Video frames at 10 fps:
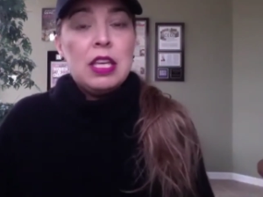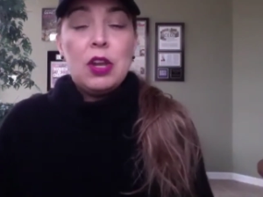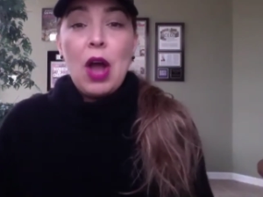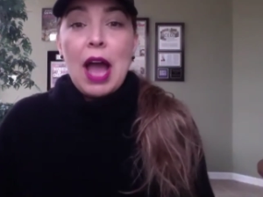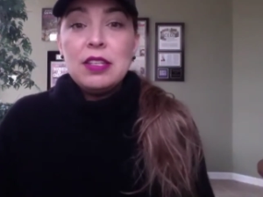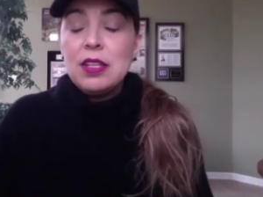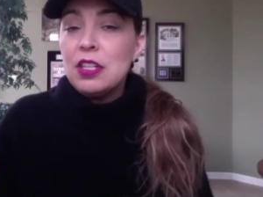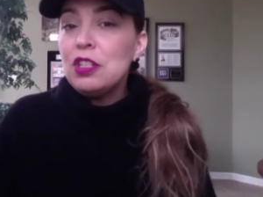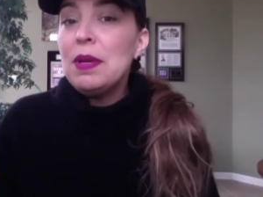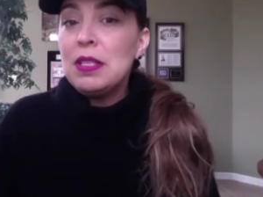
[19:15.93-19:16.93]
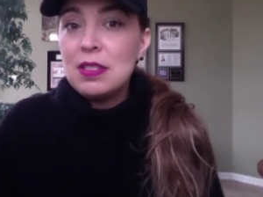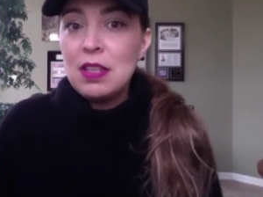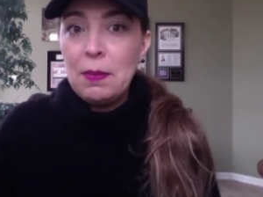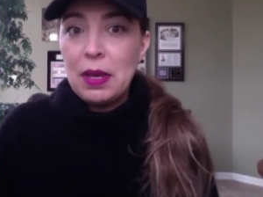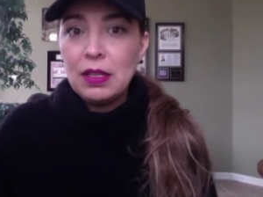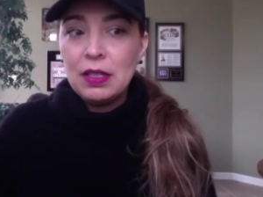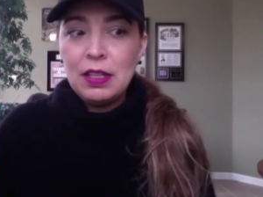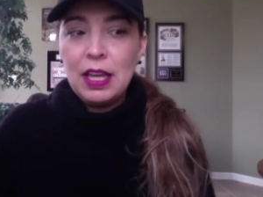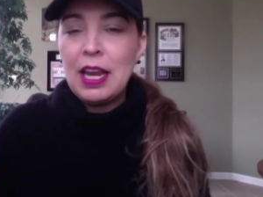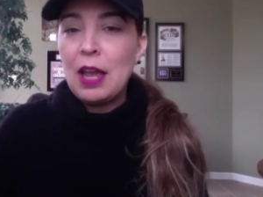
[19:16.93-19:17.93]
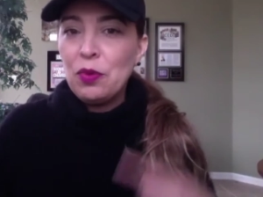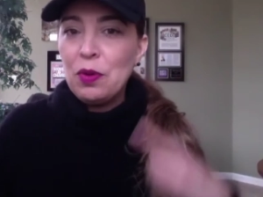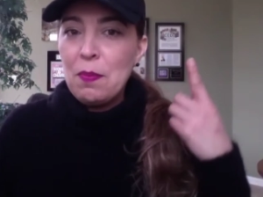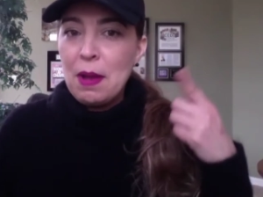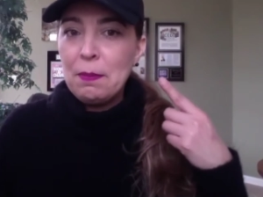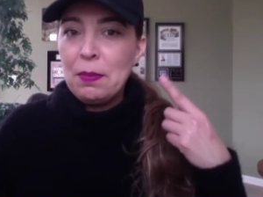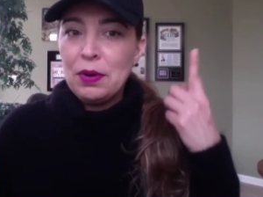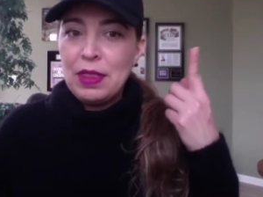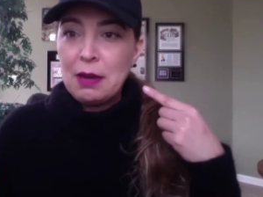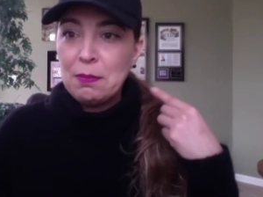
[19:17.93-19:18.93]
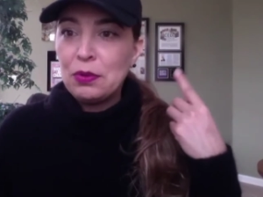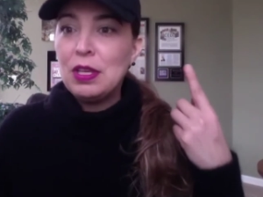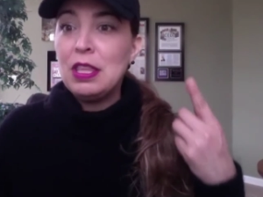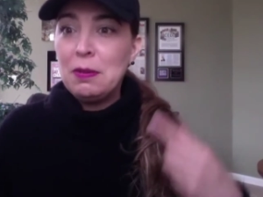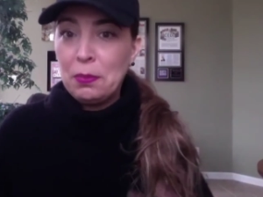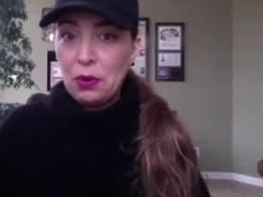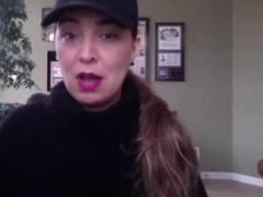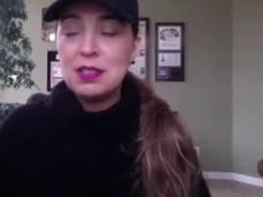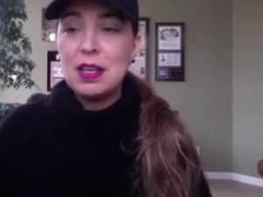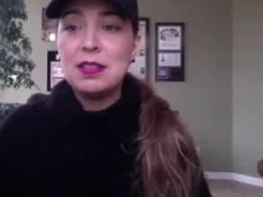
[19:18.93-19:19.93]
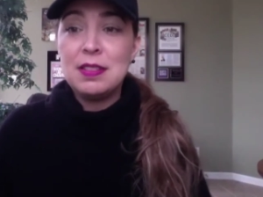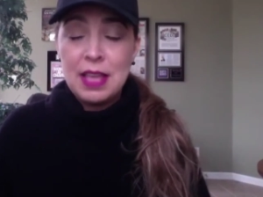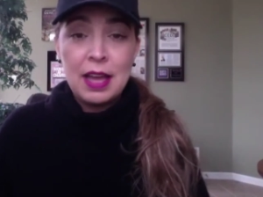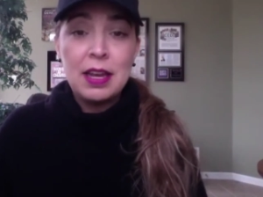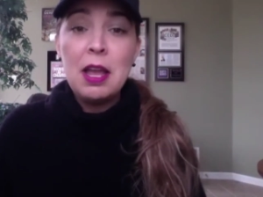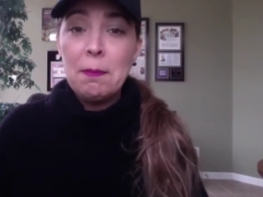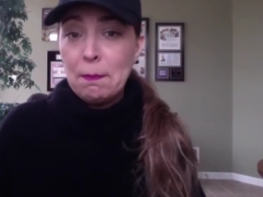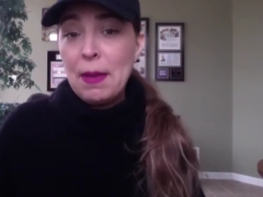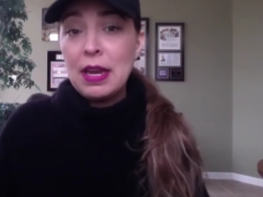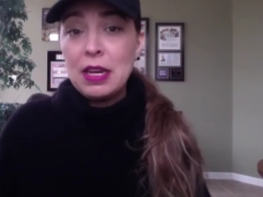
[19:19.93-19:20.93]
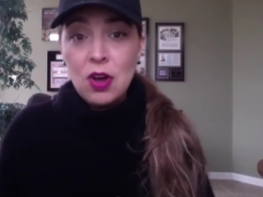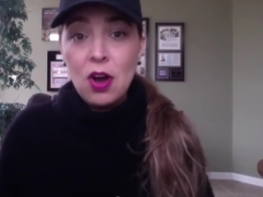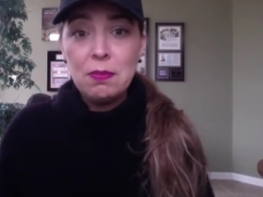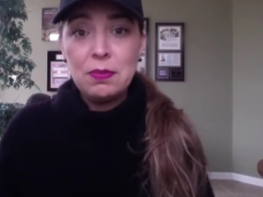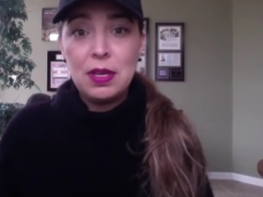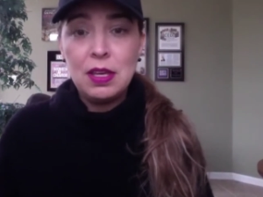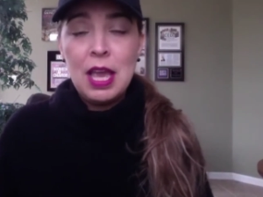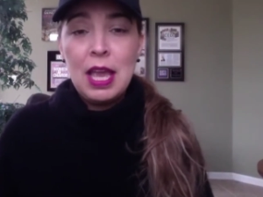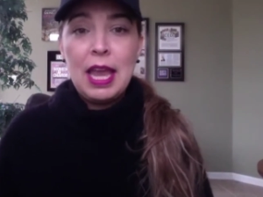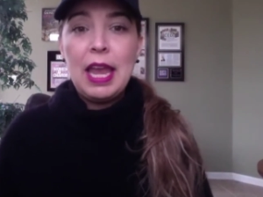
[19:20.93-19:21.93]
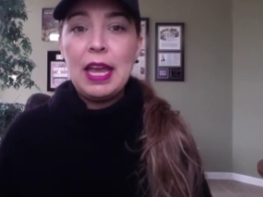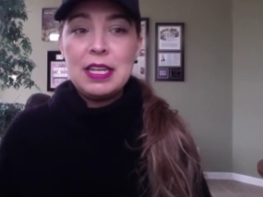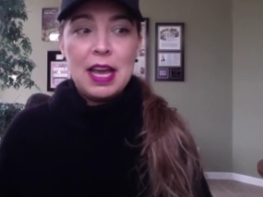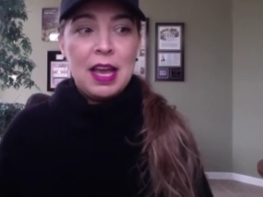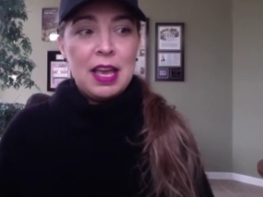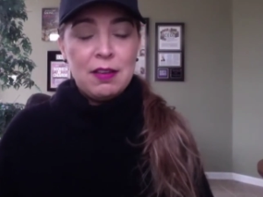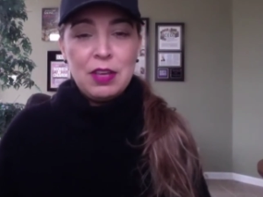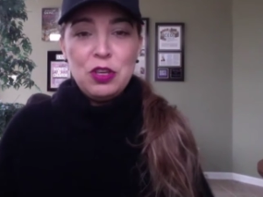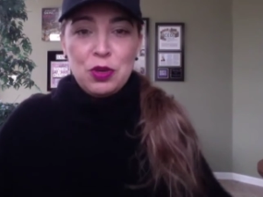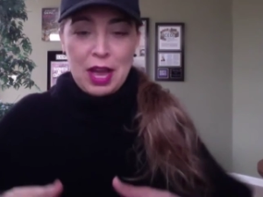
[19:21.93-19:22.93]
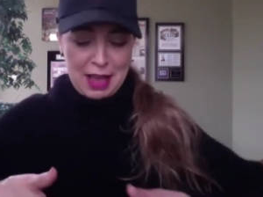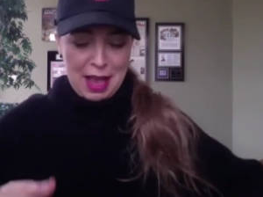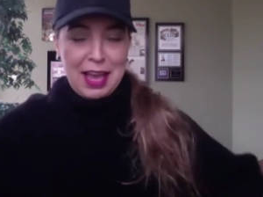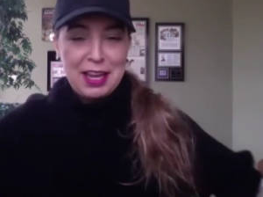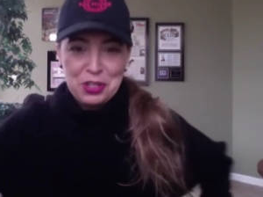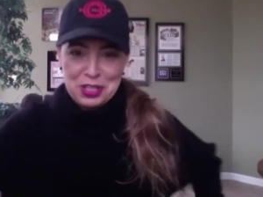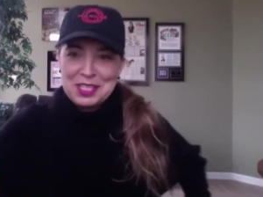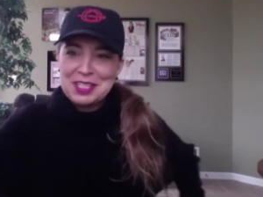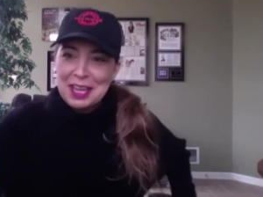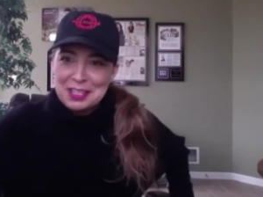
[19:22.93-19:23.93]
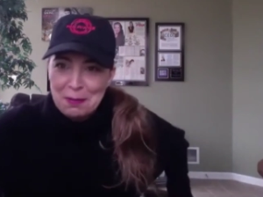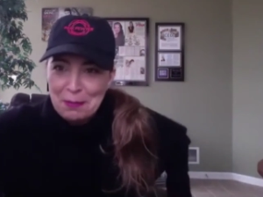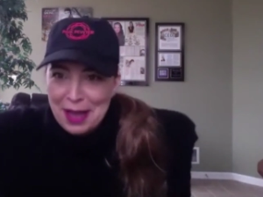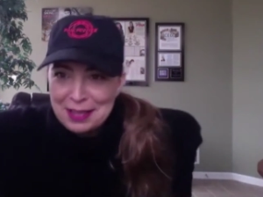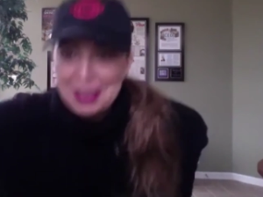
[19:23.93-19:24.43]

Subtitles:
I touch my stomach and I remember that breathing process that Ben taught me. And I actually stand up on,